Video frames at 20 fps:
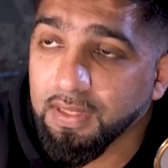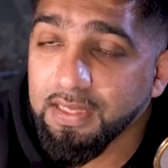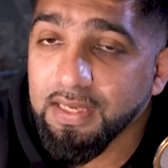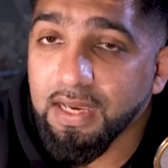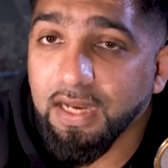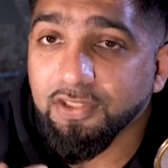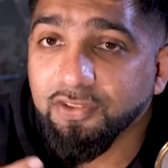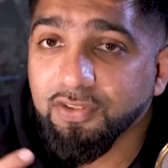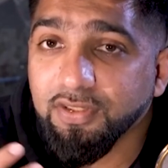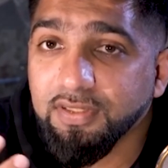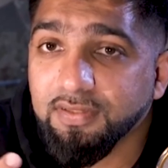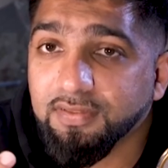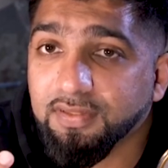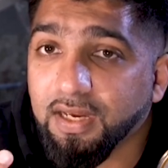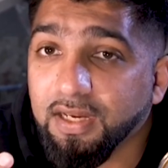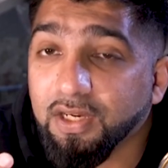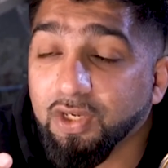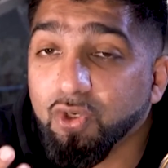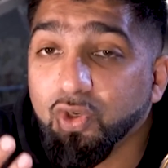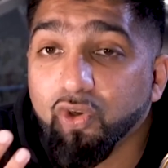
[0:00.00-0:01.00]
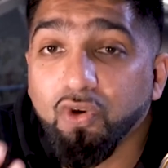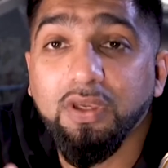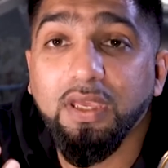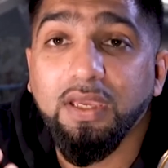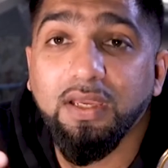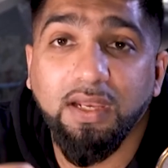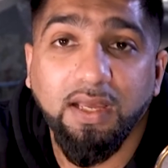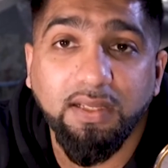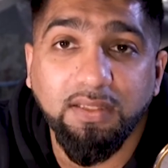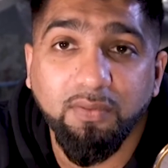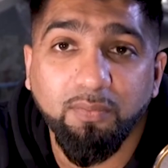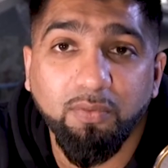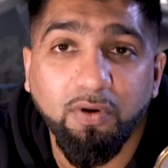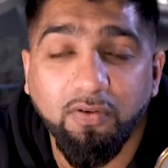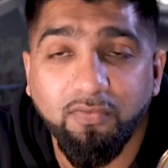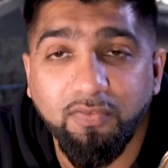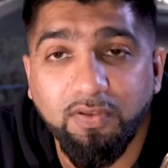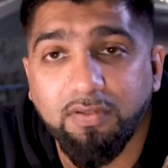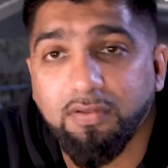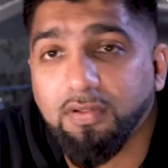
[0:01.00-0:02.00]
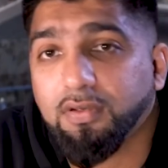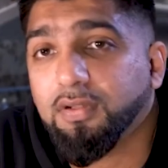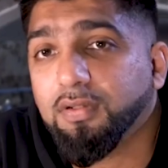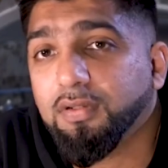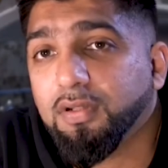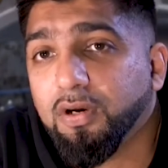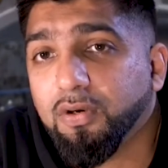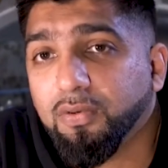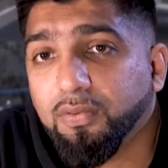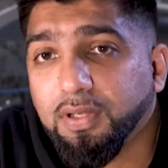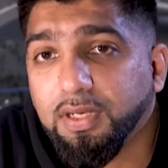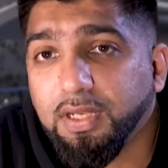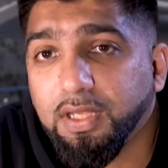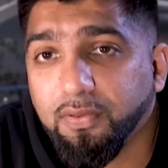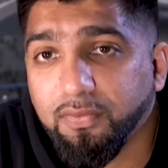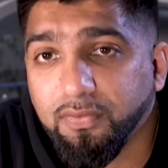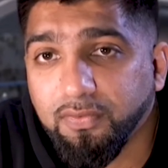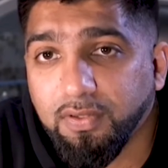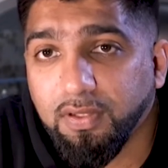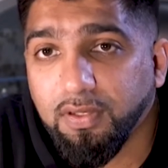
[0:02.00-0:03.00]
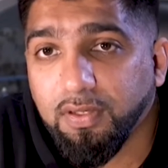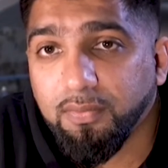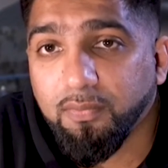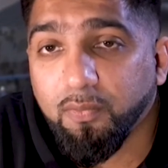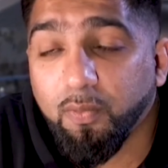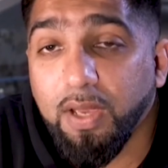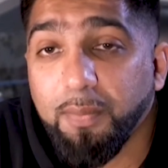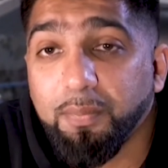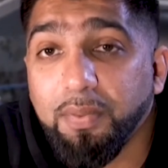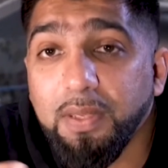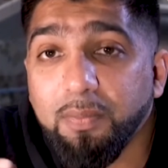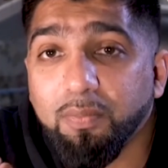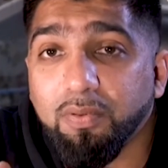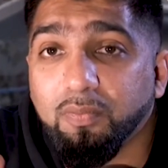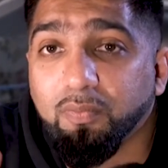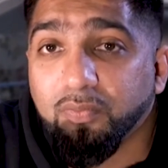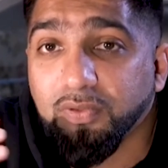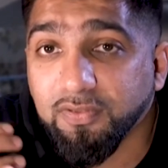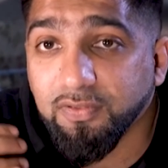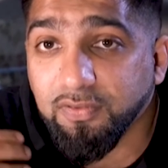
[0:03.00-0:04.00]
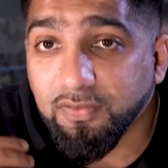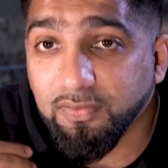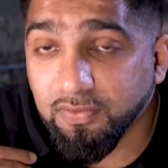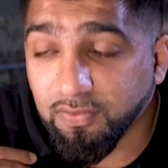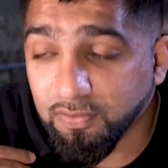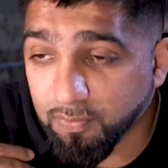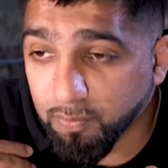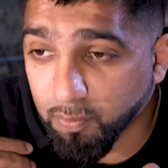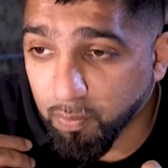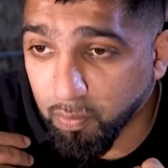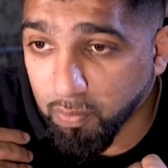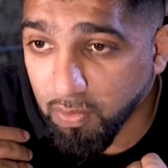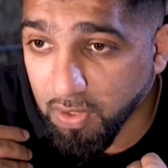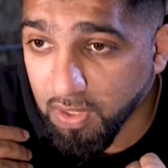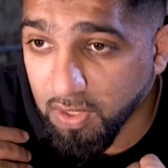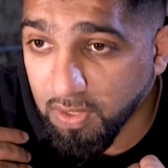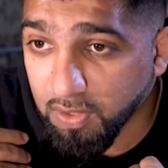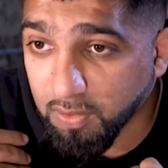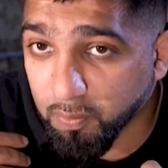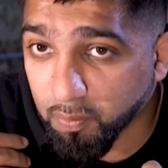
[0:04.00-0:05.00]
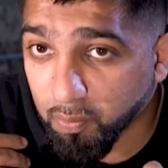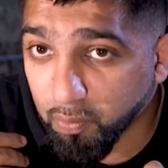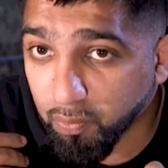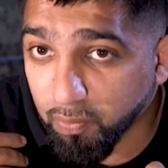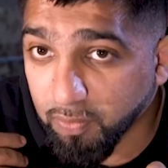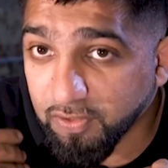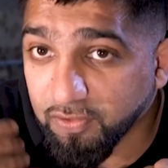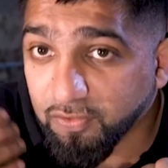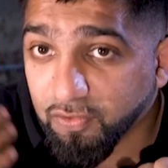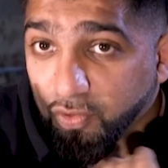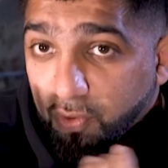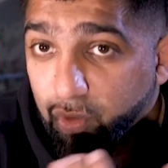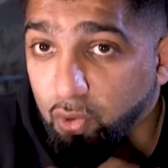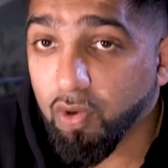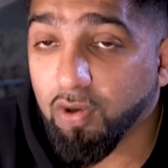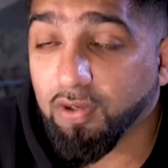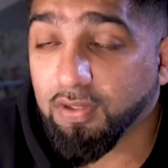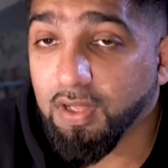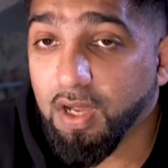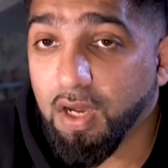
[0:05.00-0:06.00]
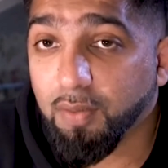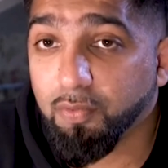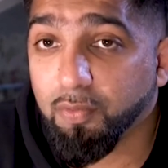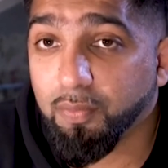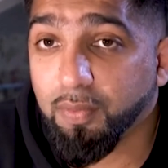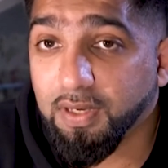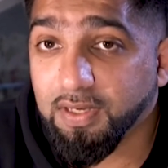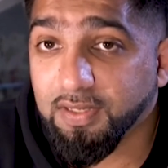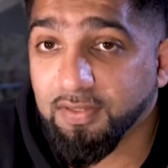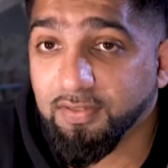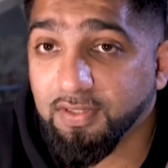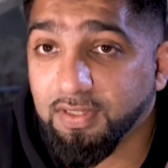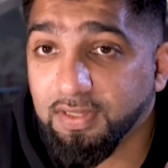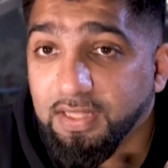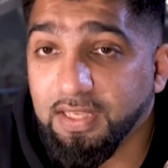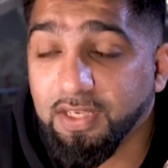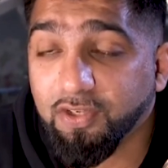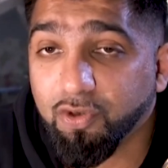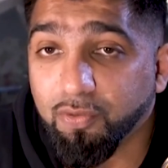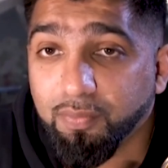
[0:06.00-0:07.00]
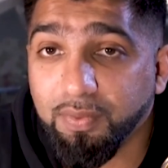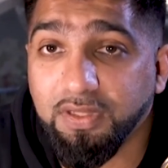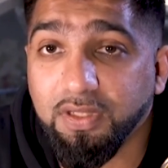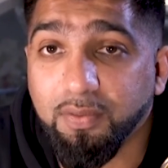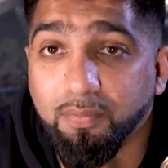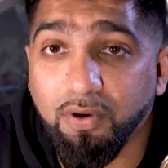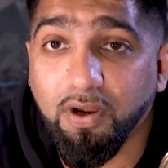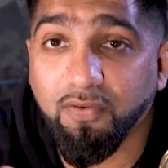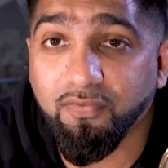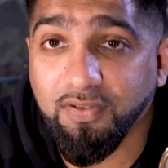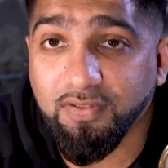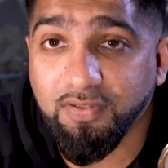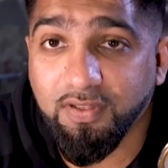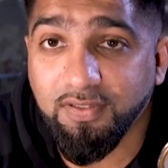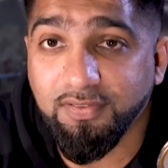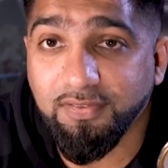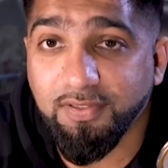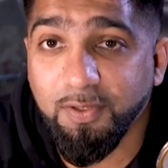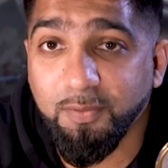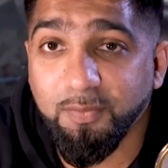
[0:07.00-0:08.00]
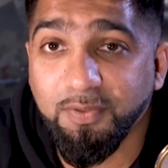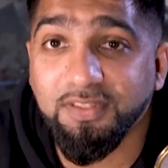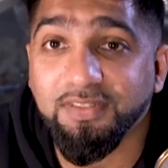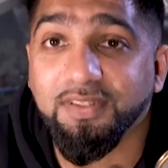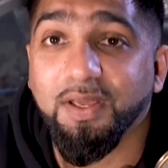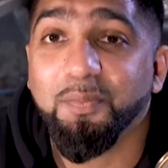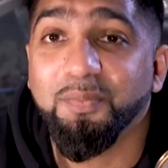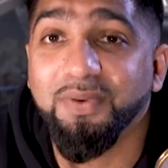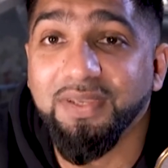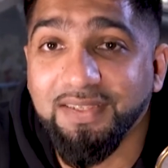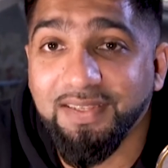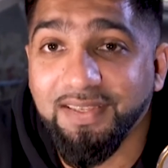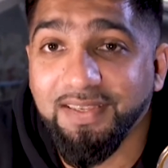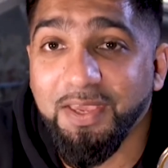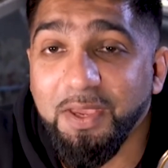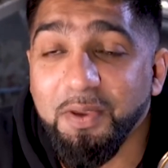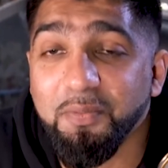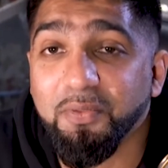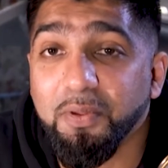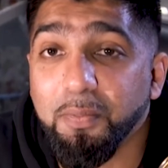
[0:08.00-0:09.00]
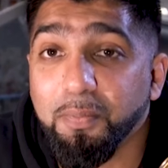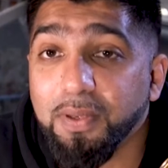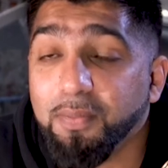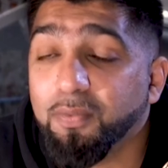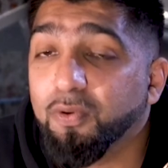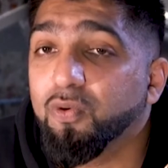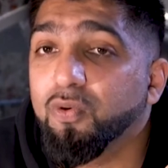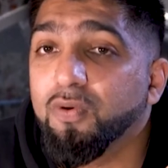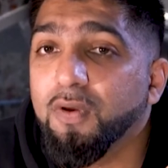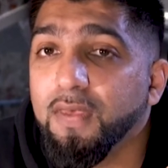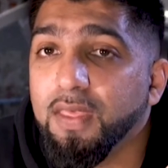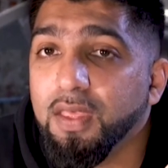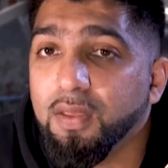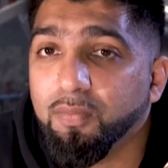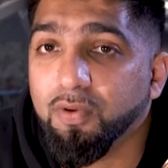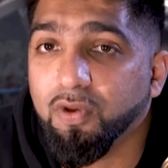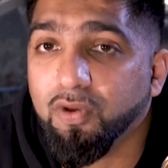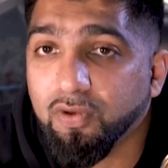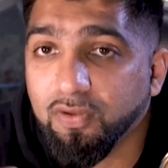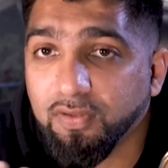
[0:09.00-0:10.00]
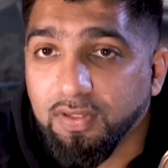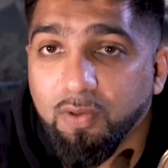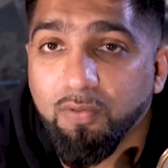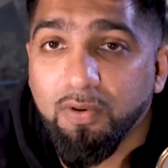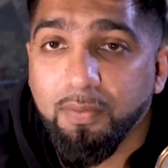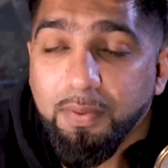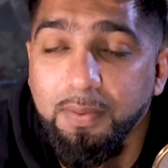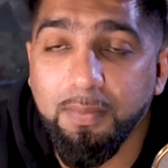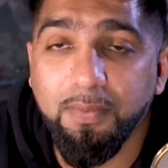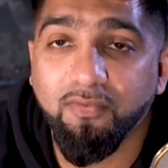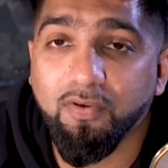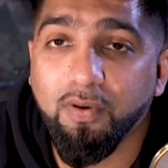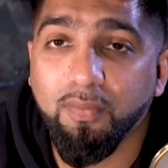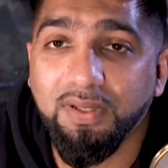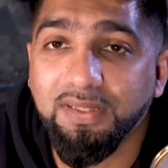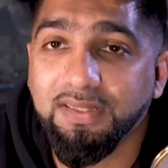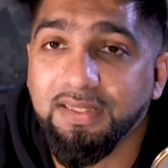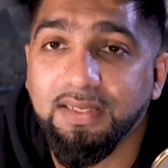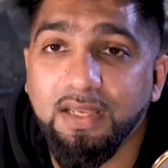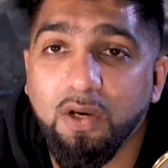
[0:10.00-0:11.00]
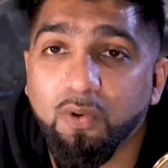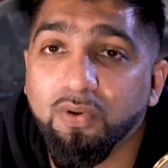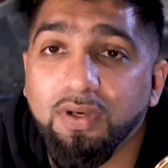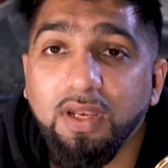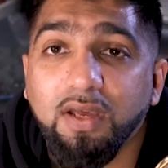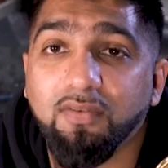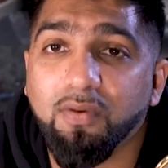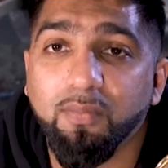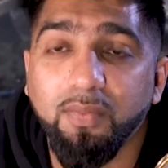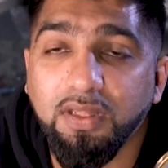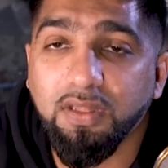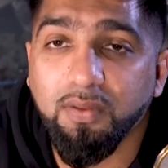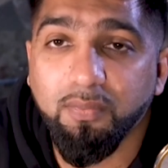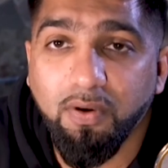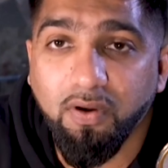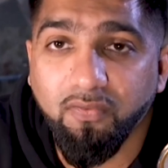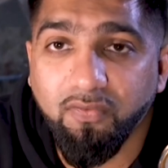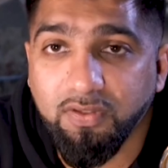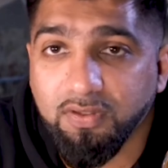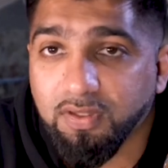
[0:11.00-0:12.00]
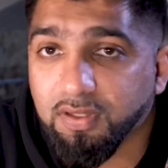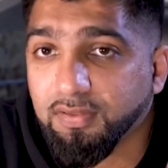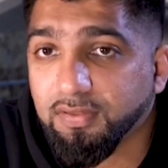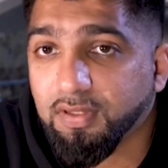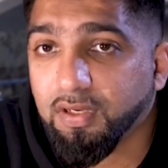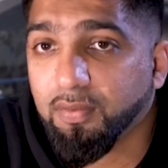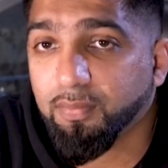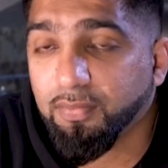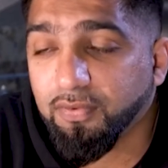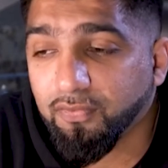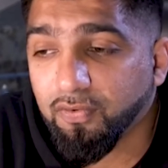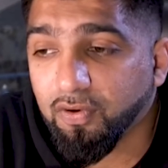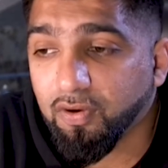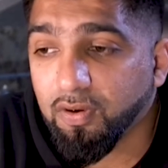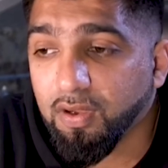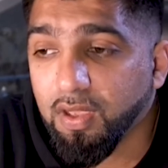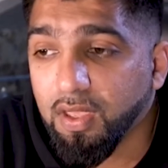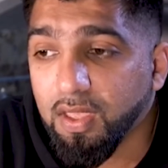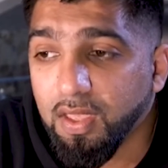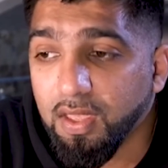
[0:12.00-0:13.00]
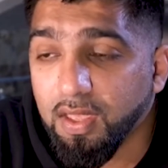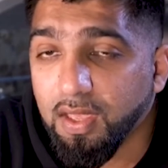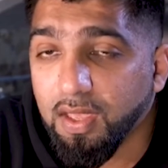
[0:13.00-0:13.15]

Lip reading: He actually started looking like the Prophet sallallahu alaihi wasallam, where people mistook Abu Bakr Siddiq to be the Prophet sallallahu alaihi wasallam. They start meeting him, the people who, because there were people from Medina who never met the Prophet sallallahu alaihi wasallam before.